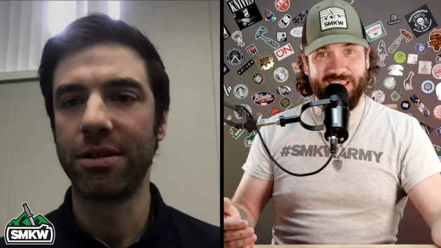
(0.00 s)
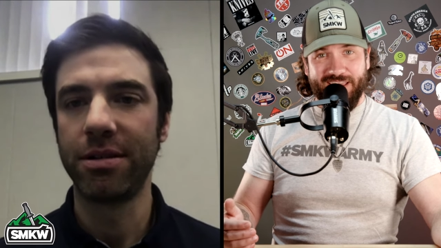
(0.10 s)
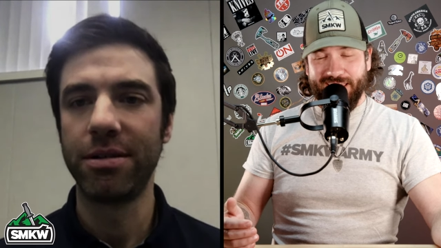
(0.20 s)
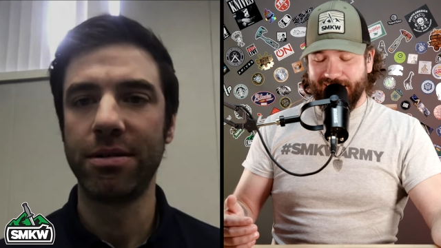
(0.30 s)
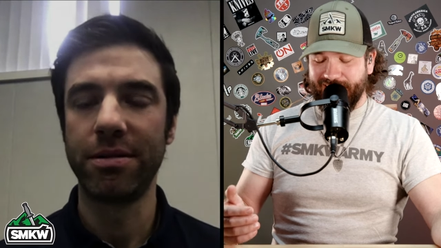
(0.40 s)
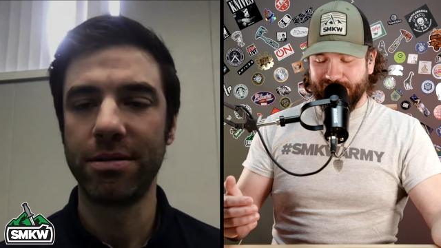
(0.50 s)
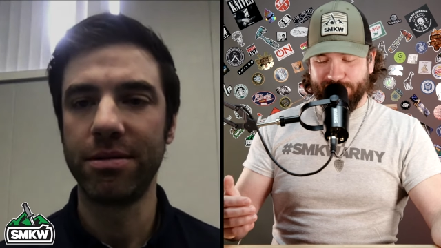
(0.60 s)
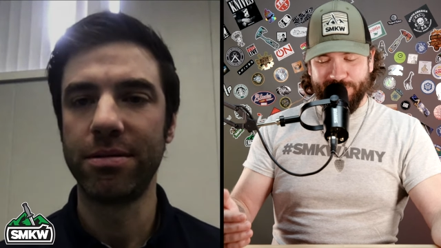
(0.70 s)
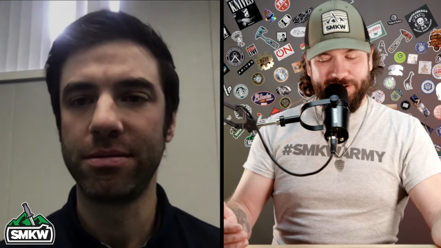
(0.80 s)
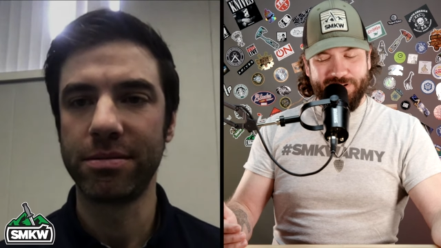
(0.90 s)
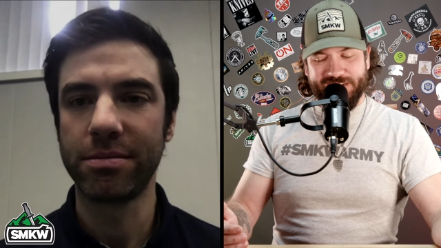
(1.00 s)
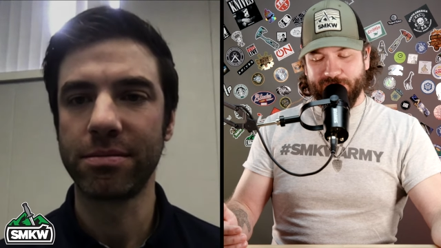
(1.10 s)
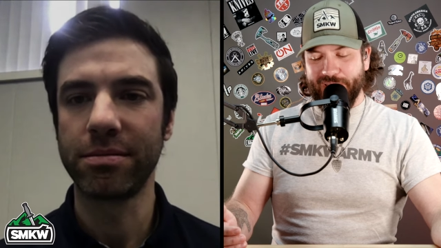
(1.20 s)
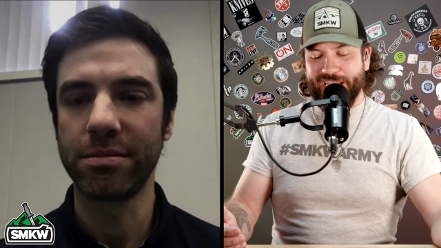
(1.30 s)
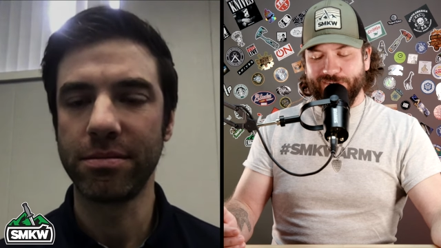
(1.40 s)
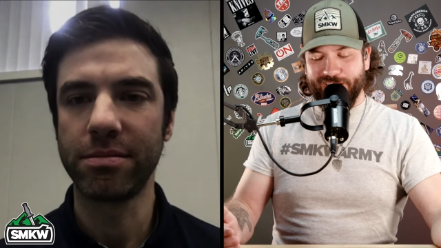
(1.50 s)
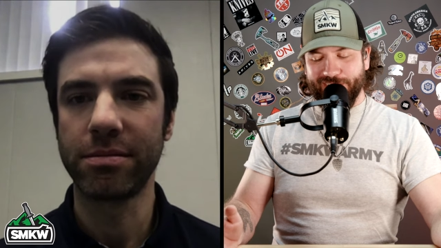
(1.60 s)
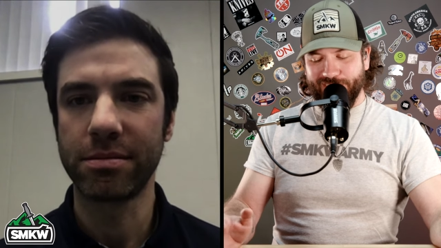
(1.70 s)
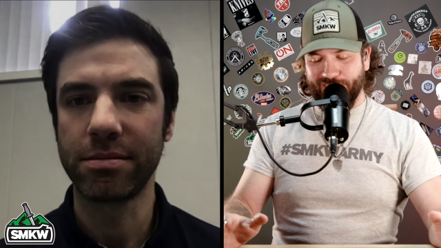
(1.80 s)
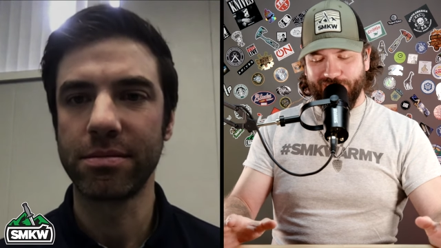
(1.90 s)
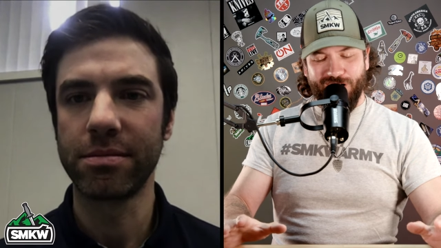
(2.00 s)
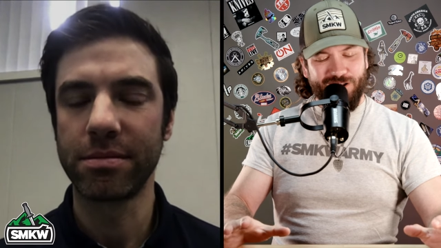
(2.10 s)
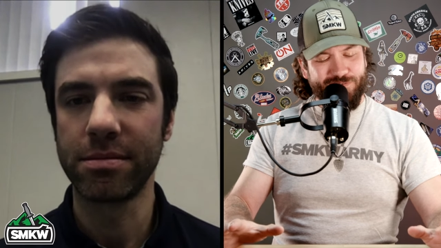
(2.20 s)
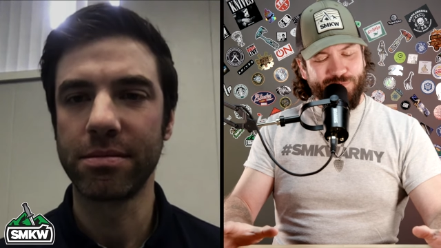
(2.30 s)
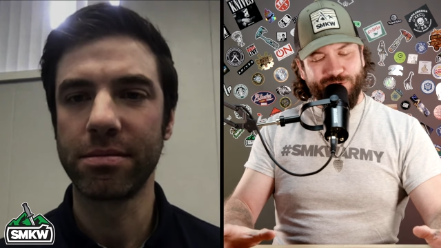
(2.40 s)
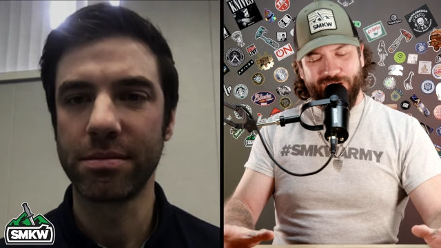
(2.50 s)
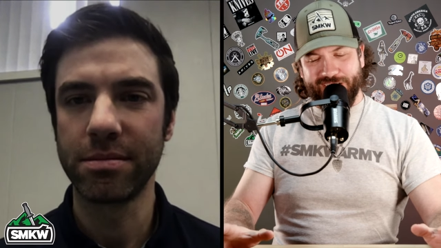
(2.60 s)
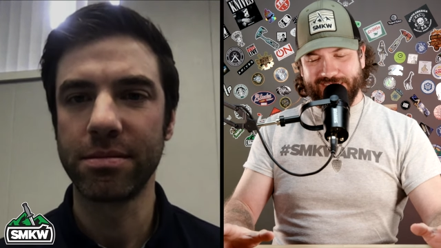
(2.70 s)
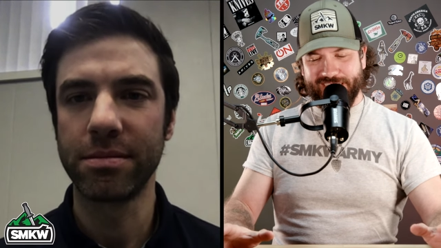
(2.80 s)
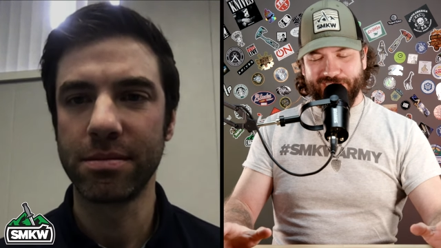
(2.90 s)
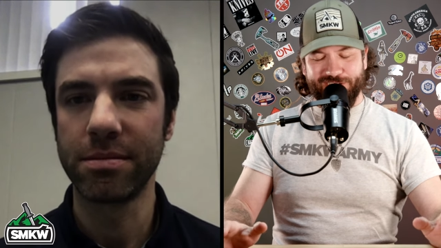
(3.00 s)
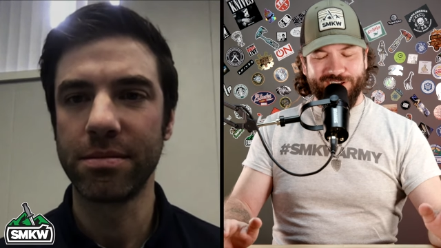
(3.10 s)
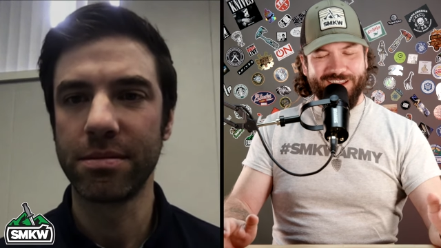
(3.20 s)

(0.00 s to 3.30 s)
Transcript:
Speaker 1: today and for giving us a background on all of your products here